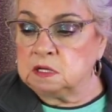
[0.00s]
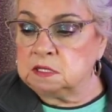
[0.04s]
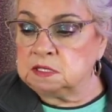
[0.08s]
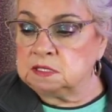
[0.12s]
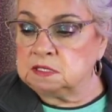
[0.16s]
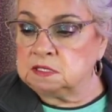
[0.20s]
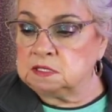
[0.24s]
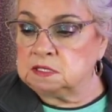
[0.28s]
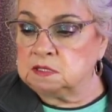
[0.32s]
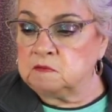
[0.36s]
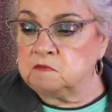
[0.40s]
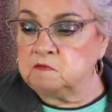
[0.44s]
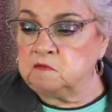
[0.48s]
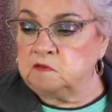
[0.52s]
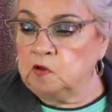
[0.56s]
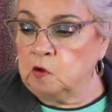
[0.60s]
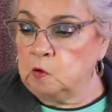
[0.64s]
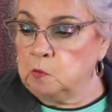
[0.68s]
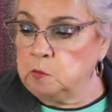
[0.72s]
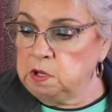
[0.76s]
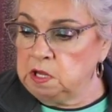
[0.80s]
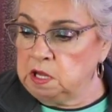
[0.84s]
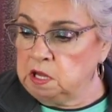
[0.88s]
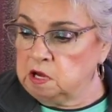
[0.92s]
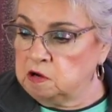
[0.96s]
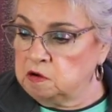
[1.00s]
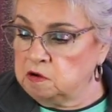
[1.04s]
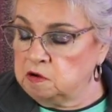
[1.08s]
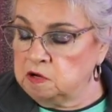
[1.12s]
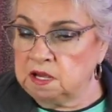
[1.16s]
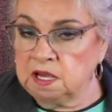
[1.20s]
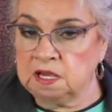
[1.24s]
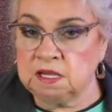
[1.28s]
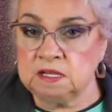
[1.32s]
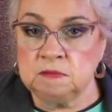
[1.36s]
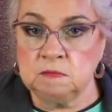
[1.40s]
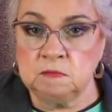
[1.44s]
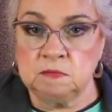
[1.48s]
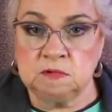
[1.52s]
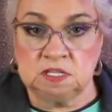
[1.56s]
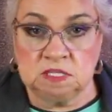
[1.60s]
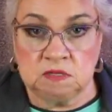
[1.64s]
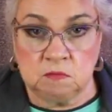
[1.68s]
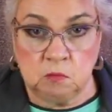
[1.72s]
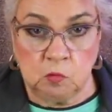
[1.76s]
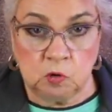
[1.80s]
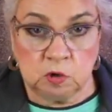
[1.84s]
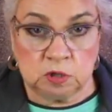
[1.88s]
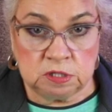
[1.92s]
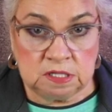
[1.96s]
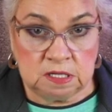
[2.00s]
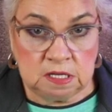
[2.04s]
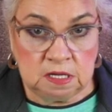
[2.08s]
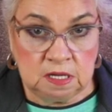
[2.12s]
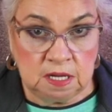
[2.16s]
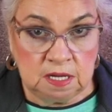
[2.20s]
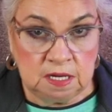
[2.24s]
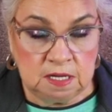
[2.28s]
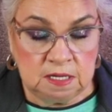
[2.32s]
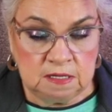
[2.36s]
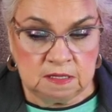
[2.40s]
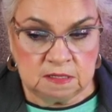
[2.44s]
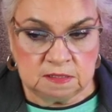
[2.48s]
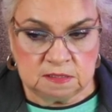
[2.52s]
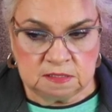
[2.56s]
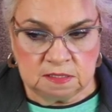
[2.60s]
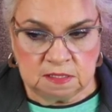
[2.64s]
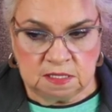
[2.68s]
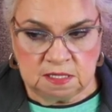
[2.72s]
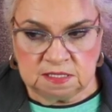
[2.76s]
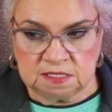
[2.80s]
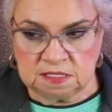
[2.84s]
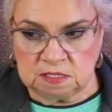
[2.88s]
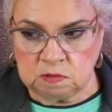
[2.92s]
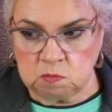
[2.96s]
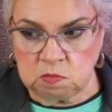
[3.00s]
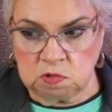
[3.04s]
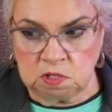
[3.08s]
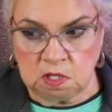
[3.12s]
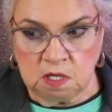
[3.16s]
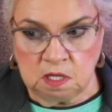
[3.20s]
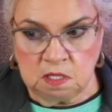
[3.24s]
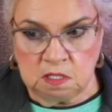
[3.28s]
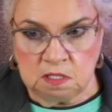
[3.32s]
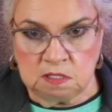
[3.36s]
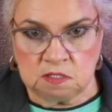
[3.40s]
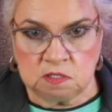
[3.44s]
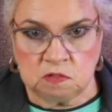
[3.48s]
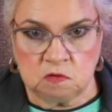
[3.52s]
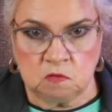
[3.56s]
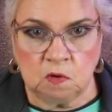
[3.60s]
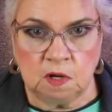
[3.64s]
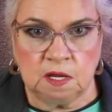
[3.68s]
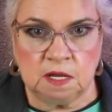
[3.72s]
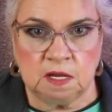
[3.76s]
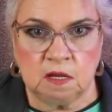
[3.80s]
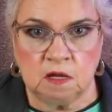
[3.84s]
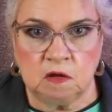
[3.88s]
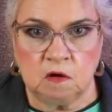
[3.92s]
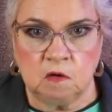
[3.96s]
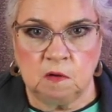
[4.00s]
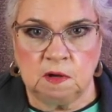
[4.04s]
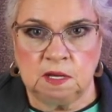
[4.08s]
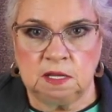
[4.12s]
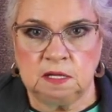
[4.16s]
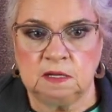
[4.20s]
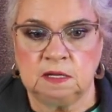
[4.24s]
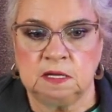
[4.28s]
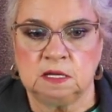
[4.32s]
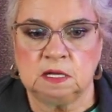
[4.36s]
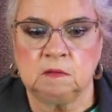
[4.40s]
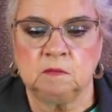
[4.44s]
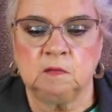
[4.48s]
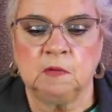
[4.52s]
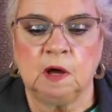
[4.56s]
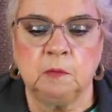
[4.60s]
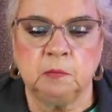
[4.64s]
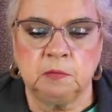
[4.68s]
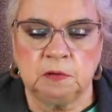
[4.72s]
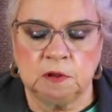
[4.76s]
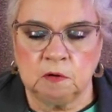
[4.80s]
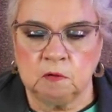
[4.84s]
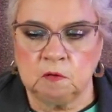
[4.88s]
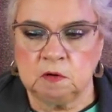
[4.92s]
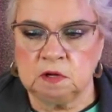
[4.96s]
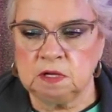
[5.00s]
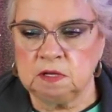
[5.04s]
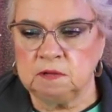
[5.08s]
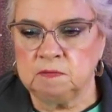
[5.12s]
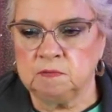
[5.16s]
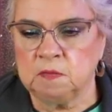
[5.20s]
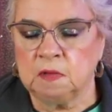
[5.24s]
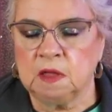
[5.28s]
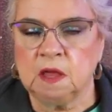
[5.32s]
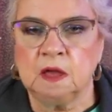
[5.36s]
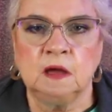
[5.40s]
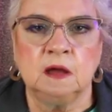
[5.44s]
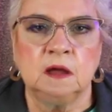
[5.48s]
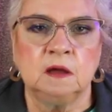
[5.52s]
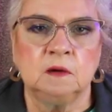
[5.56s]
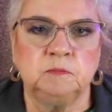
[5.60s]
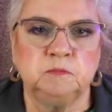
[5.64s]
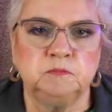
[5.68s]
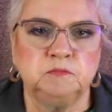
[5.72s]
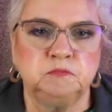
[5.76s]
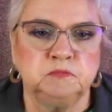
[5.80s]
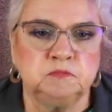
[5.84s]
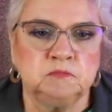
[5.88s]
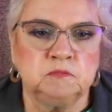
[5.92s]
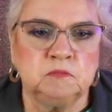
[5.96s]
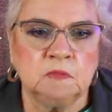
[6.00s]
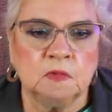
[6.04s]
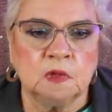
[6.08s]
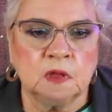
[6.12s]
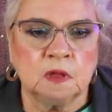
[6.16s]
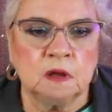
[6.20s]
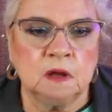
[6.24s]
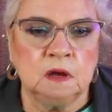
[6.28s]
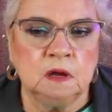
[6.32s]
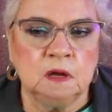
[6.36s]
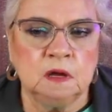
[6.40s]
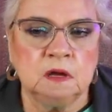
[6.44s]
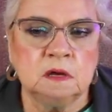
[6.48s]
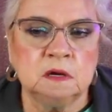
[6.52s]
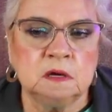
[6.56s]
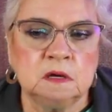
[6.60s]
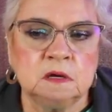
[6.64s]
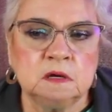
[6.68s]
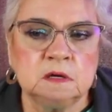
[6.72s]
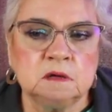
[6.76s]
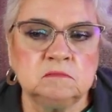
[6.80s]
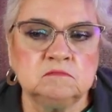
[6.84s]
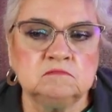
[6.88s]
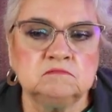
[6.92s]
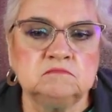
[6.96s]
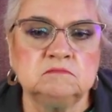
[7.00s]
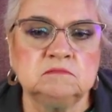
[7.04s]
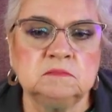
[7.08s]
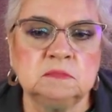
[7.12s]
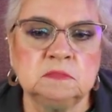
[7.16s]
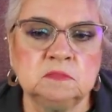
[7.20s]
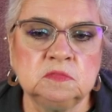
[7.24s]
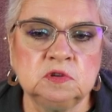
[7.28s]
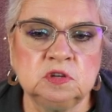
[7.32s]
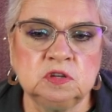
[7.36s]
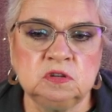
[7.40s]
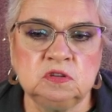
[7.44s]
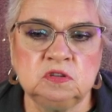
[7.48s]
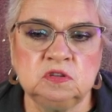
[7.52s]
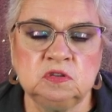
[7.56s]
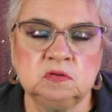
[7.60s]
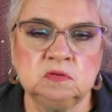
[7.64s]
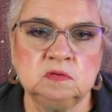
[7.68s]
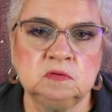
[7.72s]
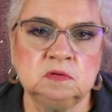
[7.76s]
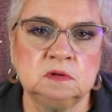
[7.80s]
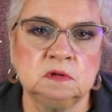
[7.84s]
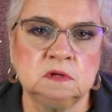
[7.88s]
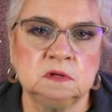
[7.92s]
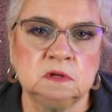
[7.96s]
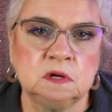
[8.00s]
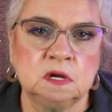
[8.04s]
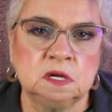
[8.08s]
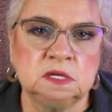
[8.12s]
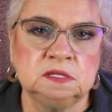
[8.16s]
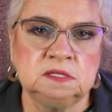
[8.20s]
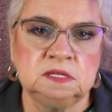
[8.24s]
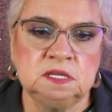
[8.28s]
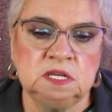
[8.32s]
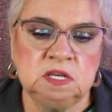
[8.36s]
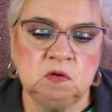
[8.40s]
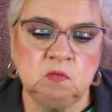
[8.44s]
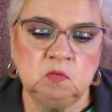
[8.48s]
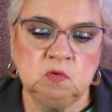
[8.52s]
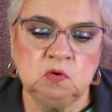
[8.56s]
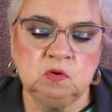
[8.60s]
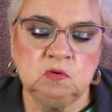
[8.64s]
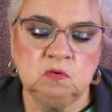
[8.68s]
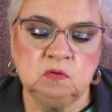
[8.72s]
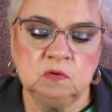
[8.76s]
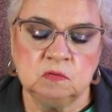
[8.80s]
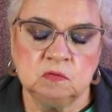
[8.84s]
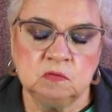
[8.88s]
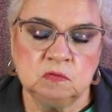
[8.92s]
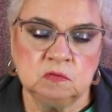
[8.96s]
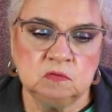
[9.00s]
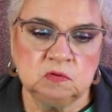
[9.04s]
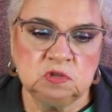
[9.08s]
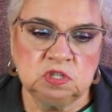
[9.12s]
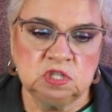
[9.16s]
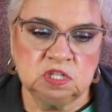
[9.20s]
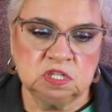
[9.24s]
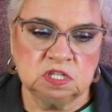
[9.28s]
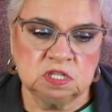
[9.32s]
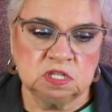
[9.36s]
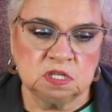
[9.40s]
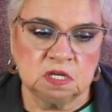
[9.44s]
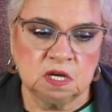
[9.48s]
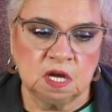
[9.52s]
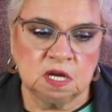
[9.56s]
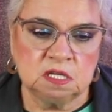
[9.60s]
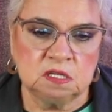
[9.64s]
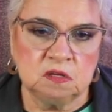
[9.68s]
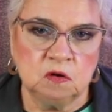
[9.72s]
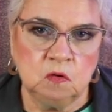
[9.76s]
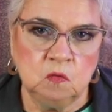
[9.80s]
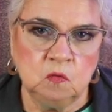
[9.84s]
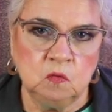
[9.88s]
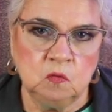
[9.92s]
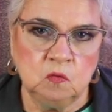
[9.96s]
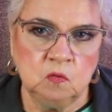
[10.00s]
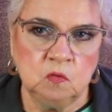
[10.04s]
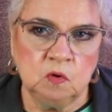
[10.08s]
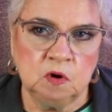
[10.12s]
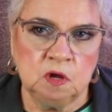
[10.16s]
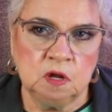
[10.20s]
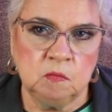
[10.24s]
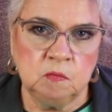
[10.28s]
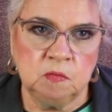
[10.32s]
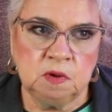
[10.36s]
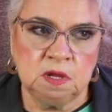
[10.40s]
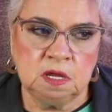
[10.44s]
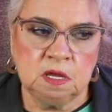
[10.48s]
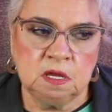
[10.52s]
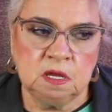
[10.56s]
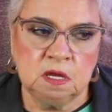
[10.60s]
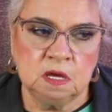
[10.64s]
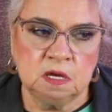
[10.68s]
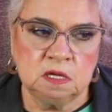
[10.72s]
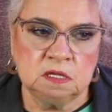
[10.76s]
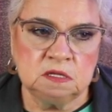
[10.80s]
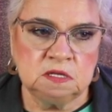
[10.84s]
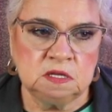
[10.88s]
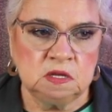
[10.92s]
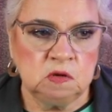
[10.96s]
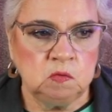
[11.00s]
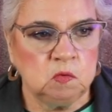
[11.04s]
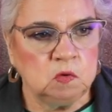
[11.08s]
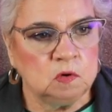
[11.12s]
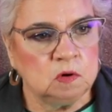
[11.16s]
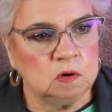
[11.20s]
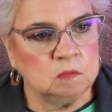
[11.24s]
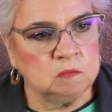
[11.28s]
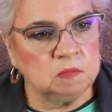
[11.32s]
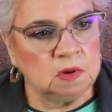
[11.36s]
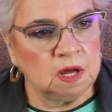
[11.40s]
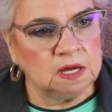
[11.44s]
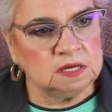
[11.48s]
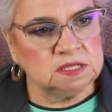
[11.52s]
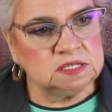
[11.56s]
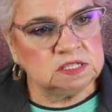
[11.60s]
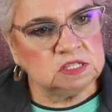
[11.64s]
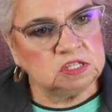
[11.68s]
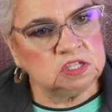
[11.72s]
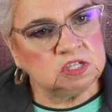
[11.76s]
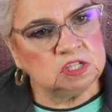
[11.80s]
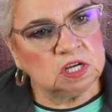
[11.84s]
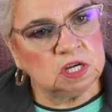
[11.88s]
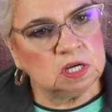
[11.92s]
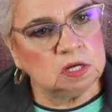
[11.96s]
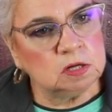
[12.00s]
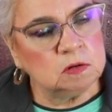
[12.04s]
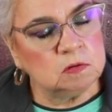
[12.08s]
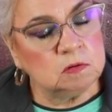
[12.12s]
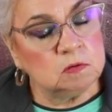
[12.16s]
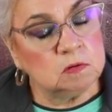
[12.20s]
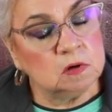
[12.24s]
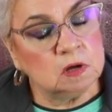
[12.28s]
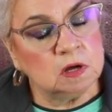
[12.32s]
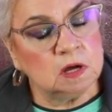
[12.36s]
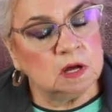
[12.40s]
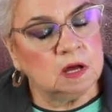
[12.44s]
some filming here, get some more today, and get some done so I can go ahead and get them uploaded. Um, I'm going to do a Temu, which I don't want to be a Temu unboxing channel,